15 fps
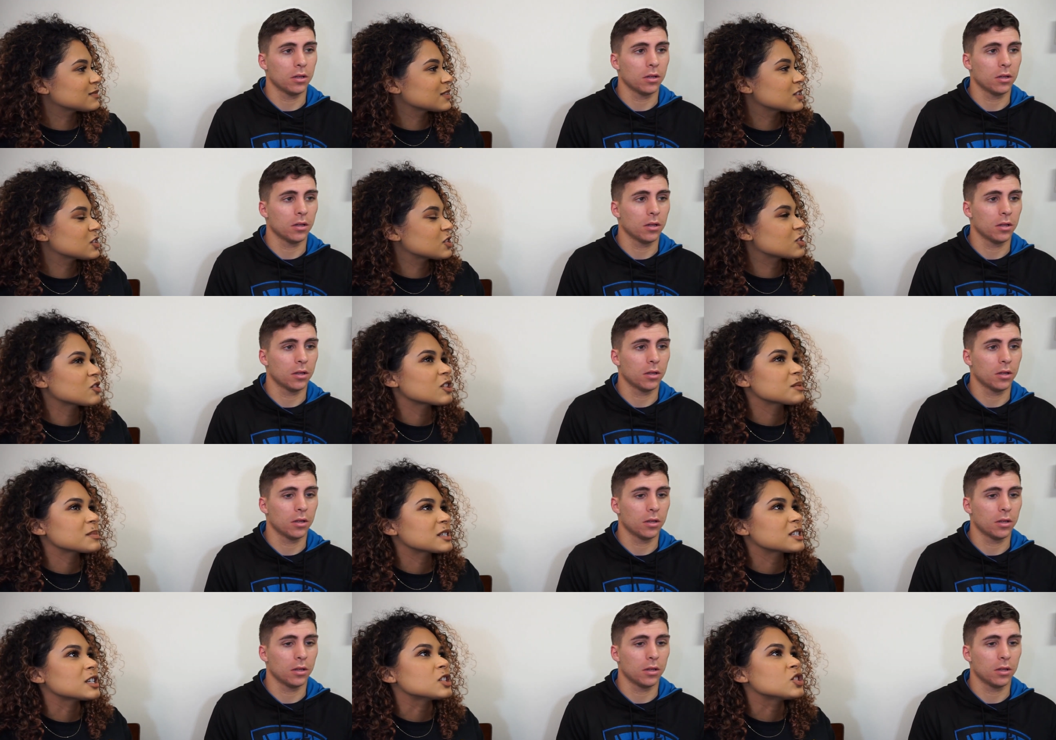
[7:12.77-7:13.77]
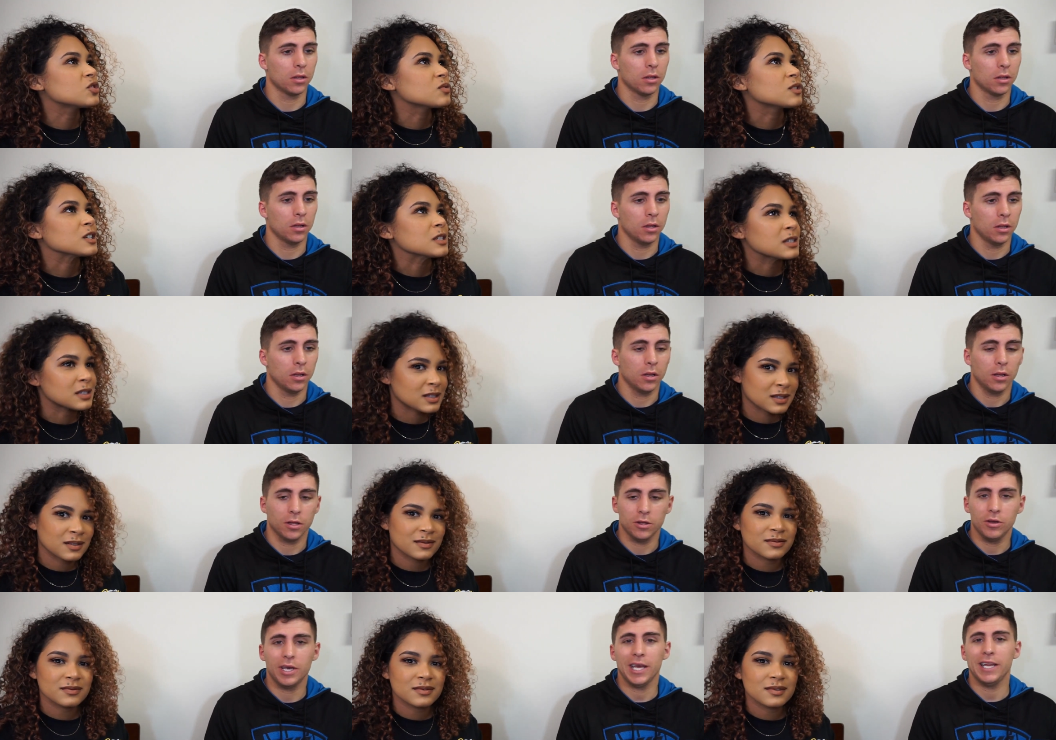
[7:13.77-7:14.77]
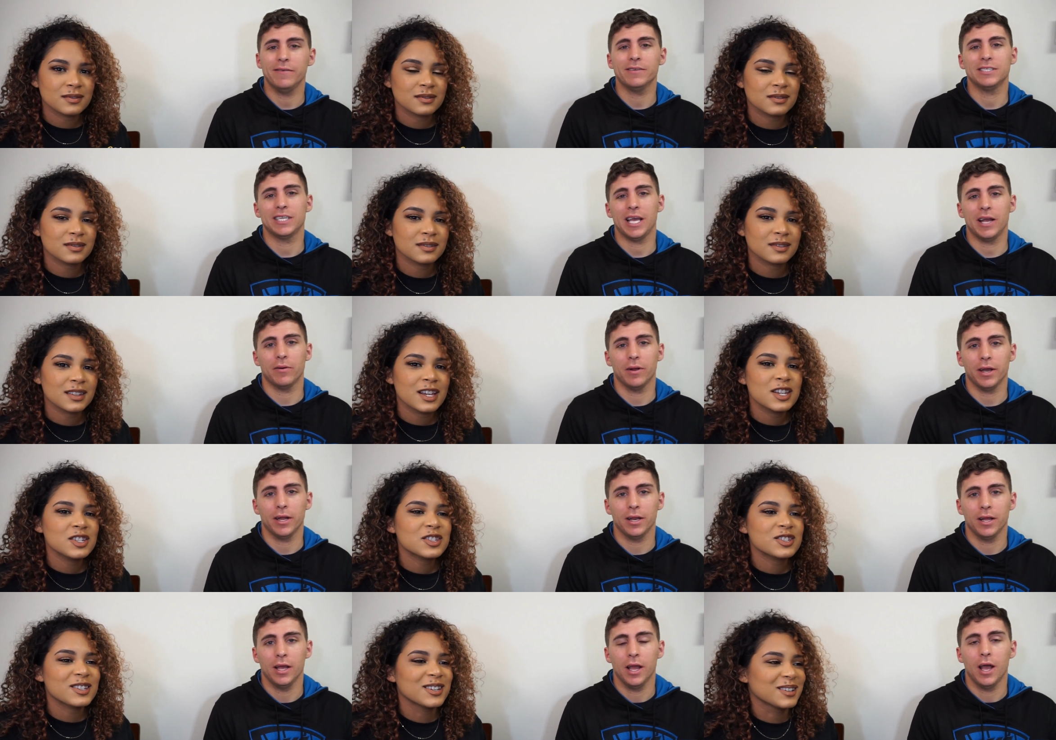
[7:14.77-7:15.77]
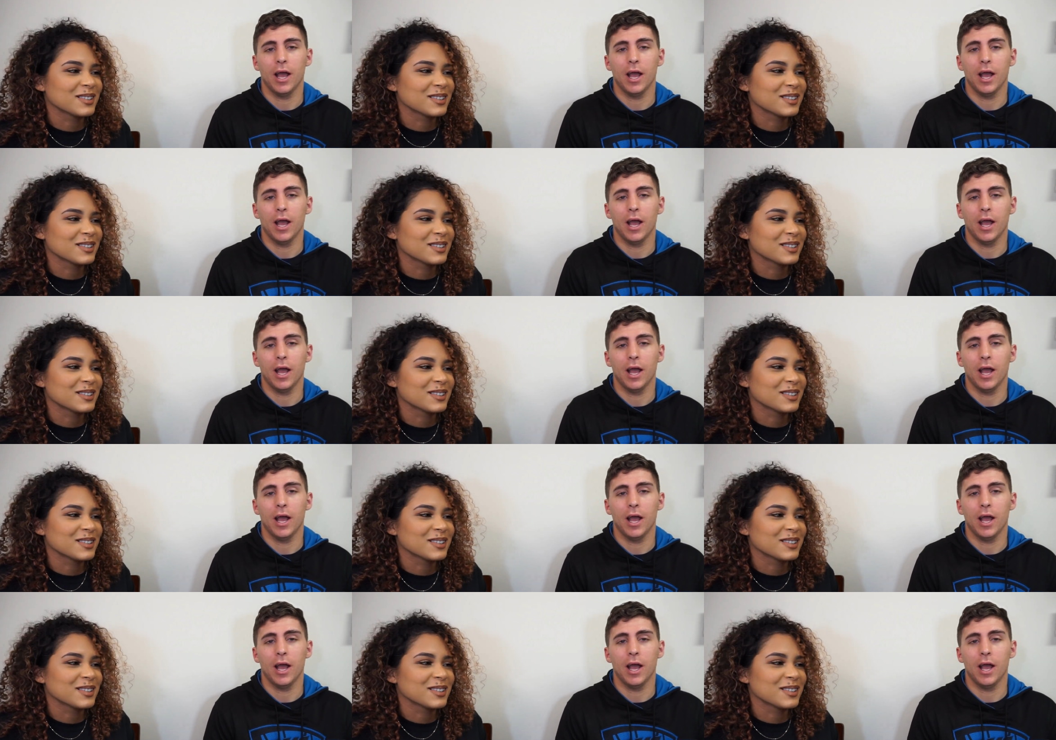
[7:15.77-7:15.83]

Speaker 1: Surreptitious.
Speaker 2: You can't even say it right.